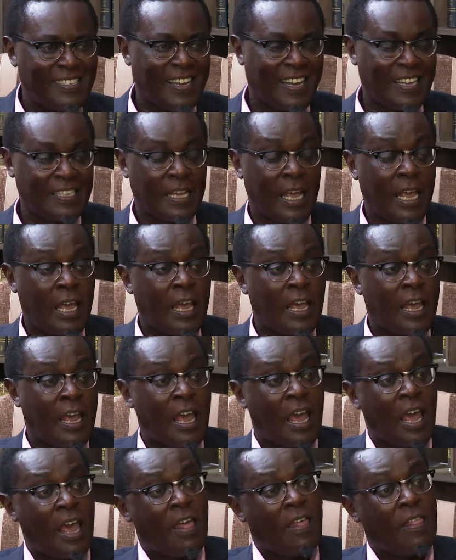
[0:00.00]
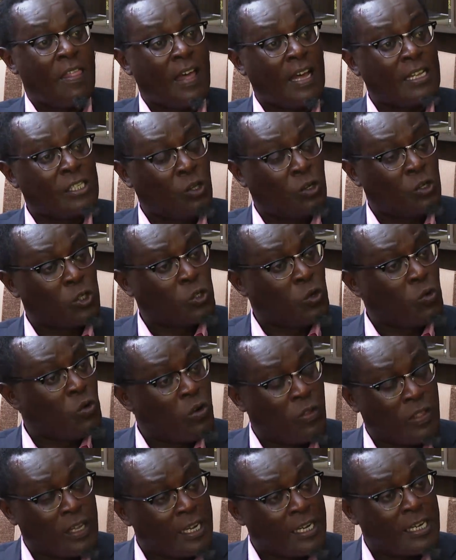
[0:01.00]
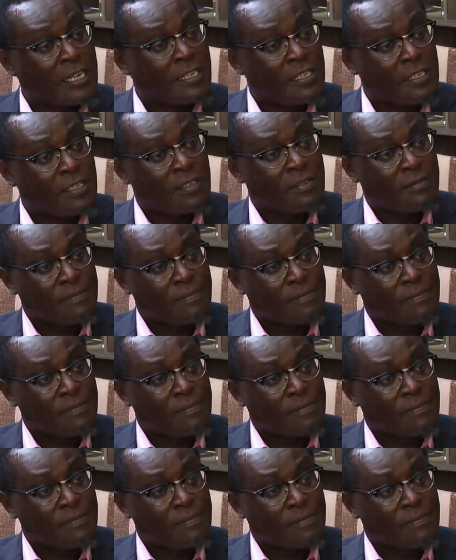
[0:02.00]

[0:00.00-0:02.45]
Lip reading: guys. That's also on the cards.